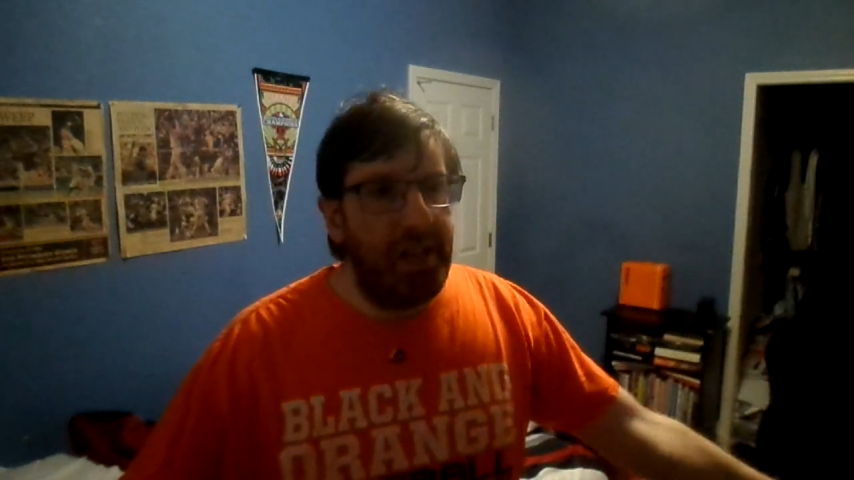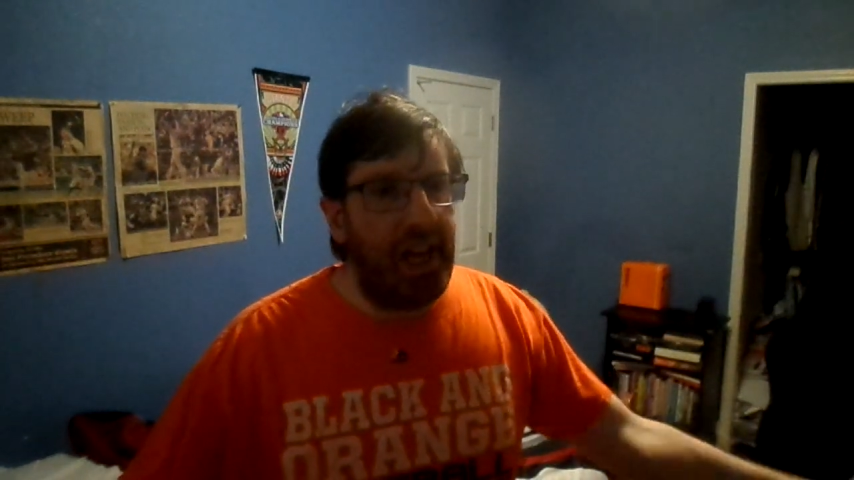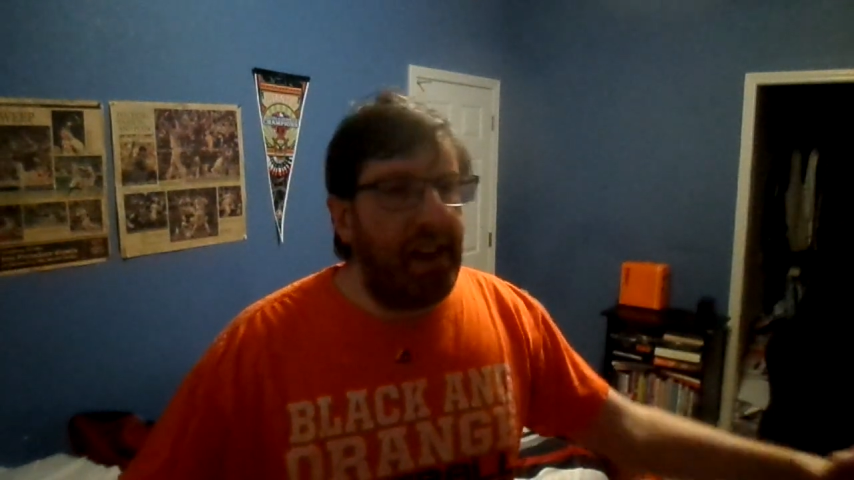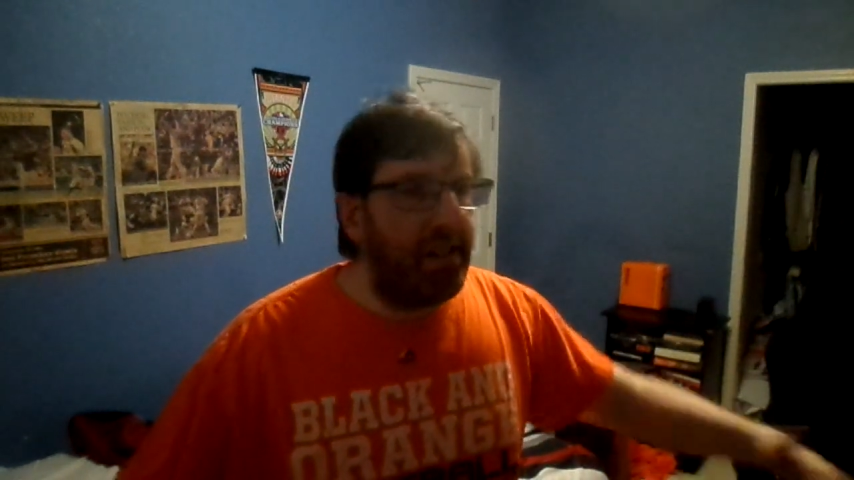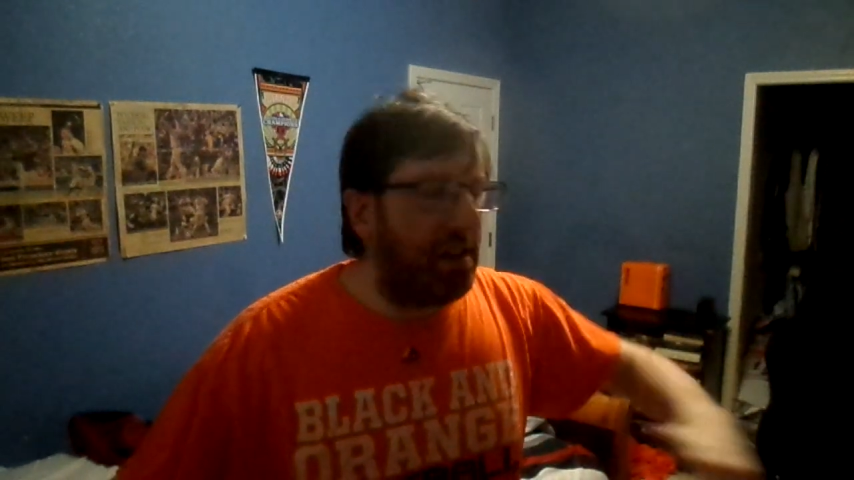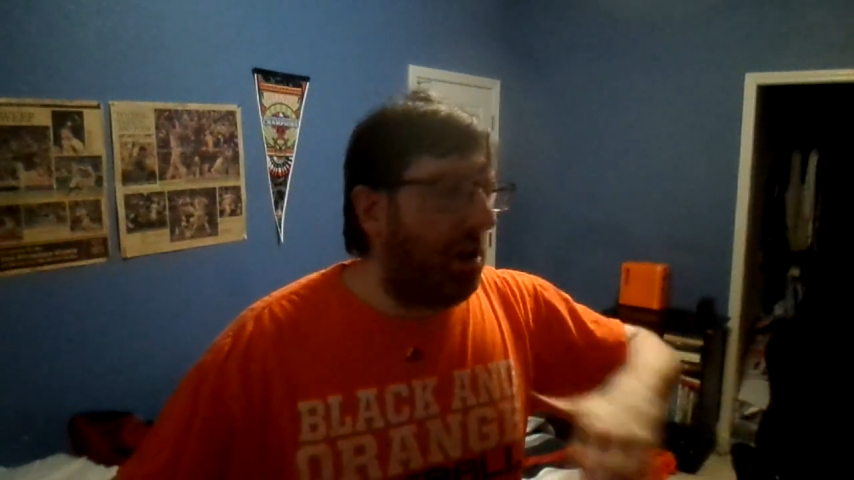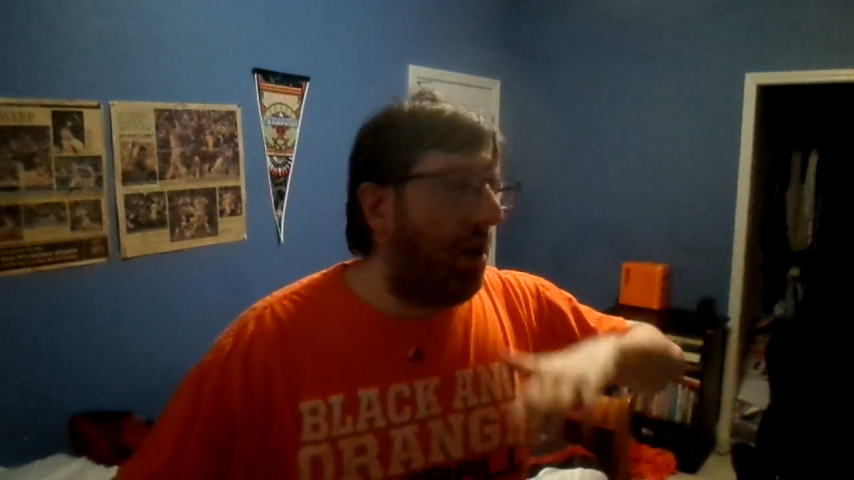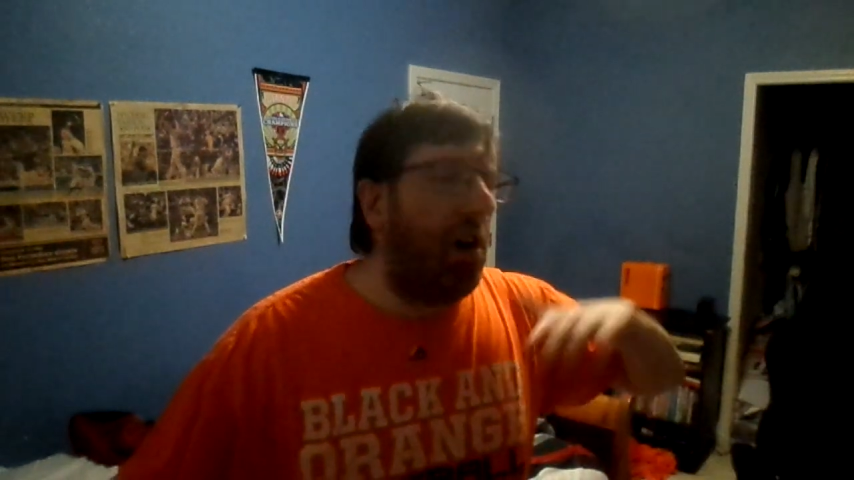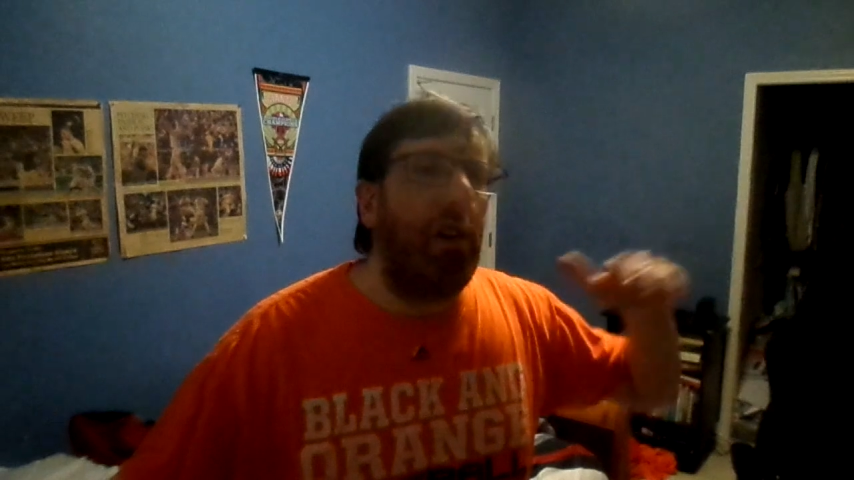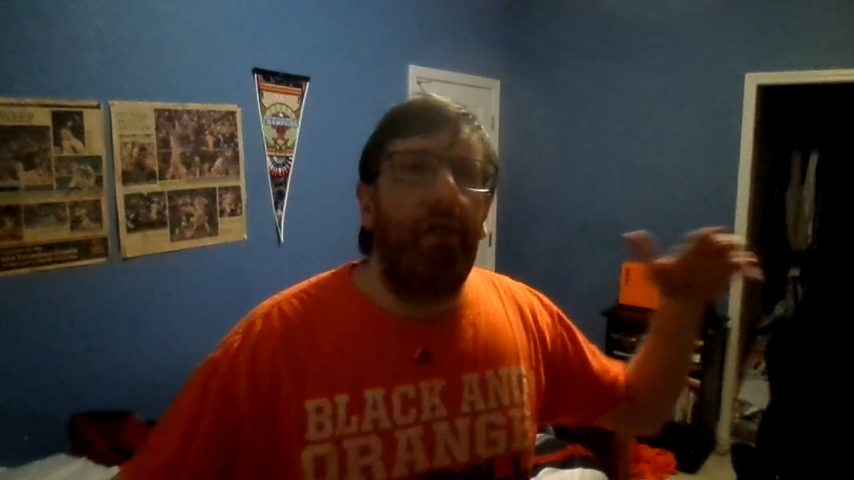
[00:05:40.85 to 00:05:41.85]
task.
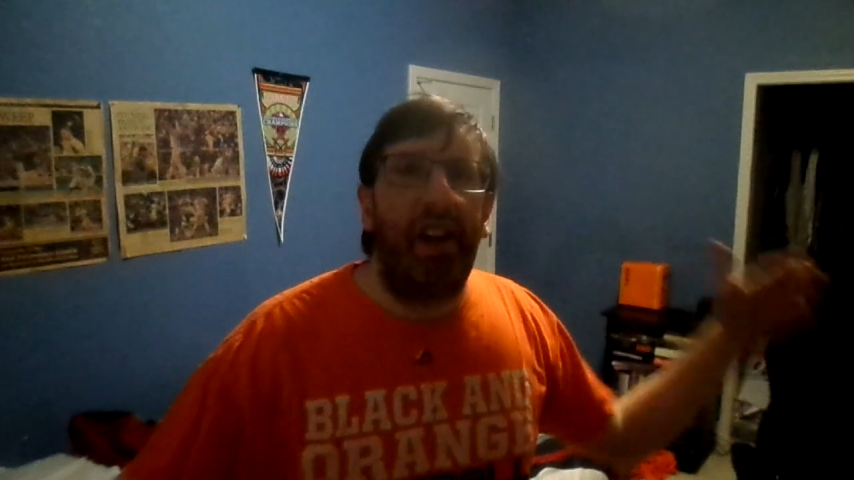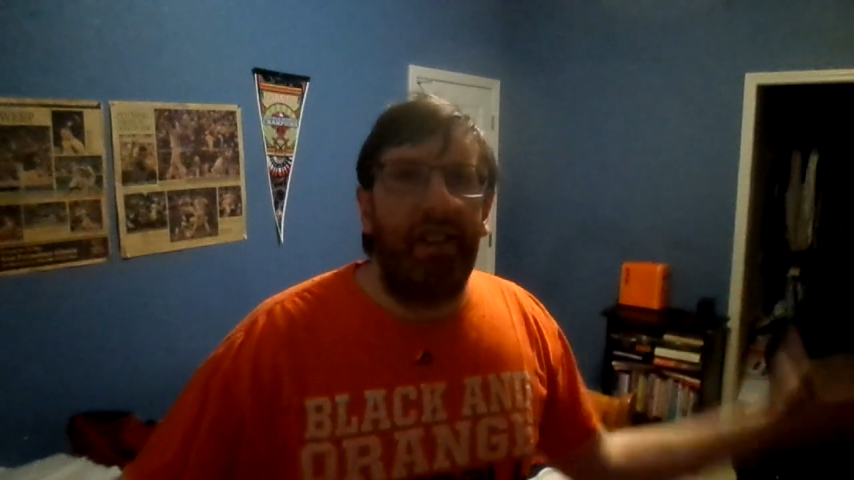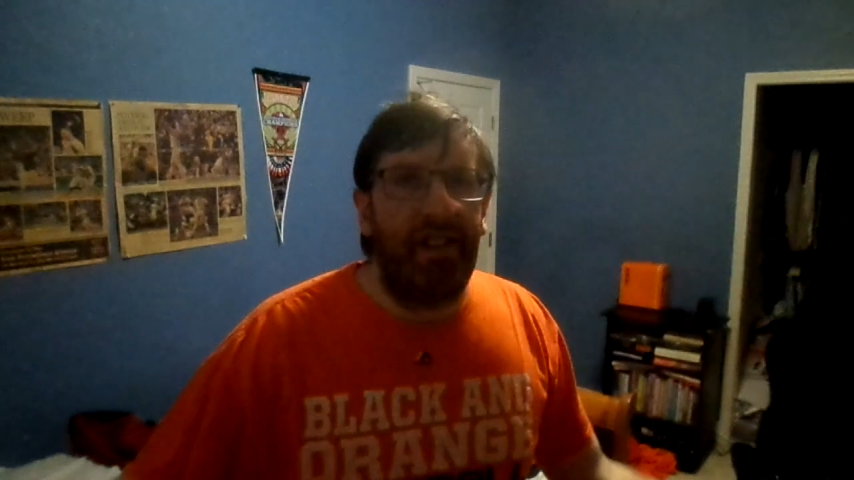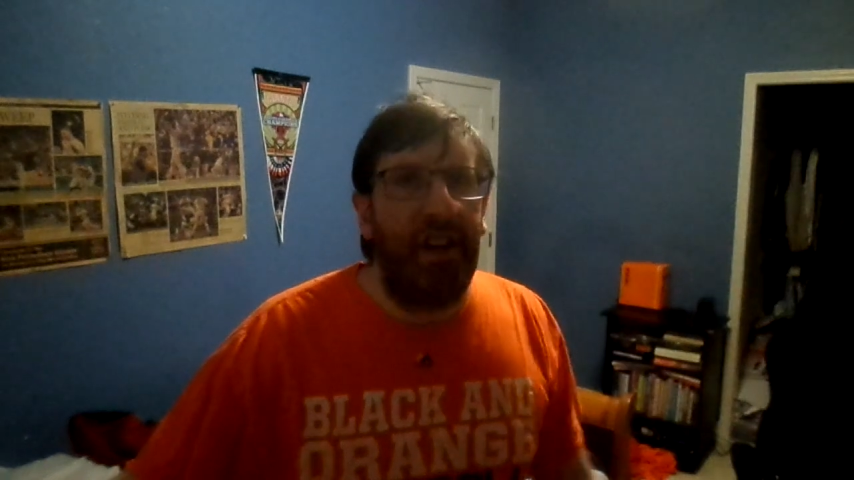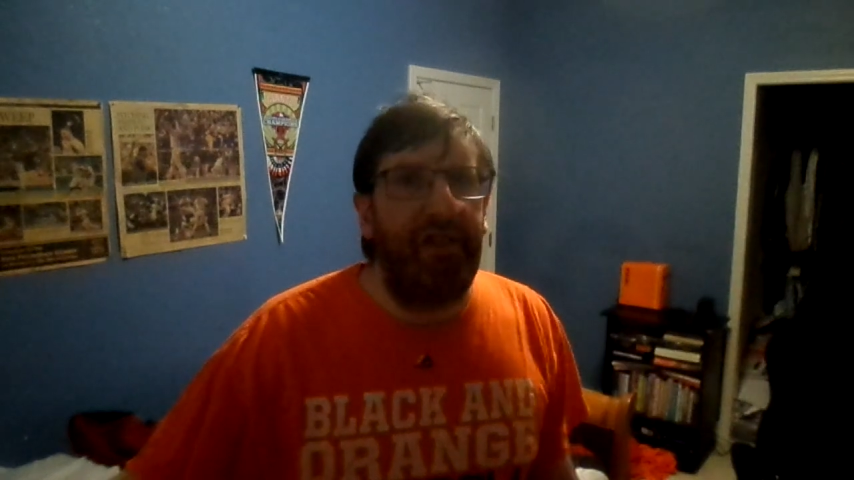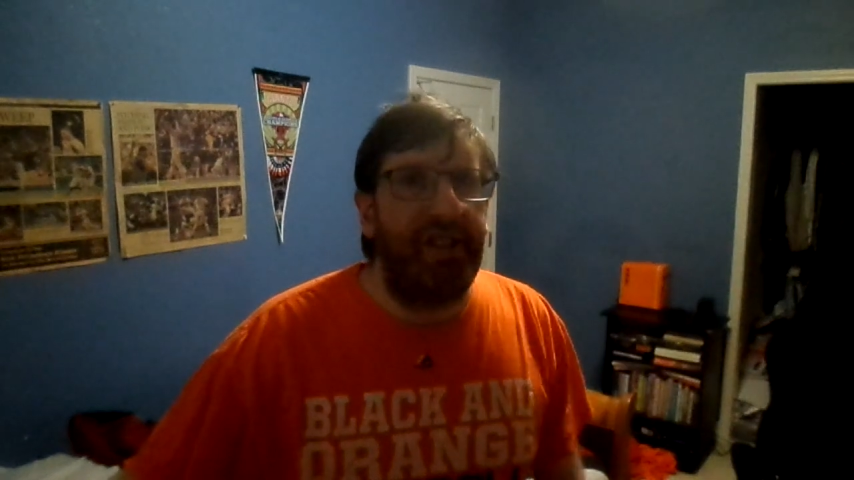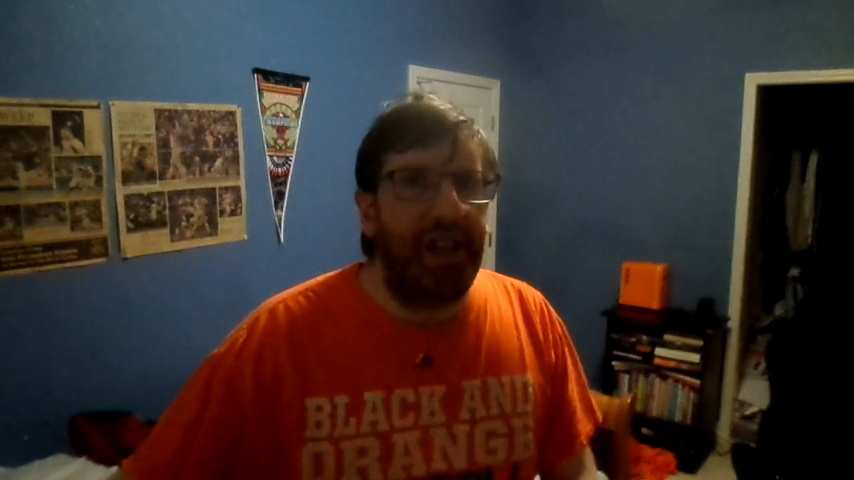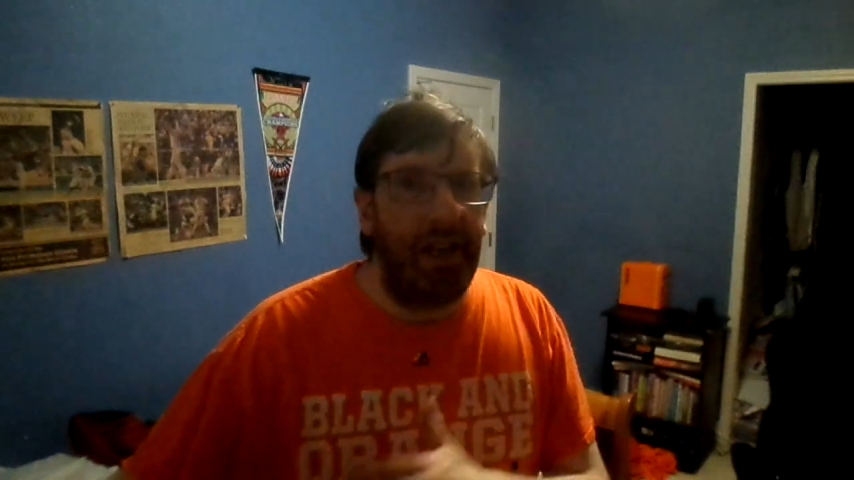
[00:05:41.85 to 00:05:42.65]
All of that stuff is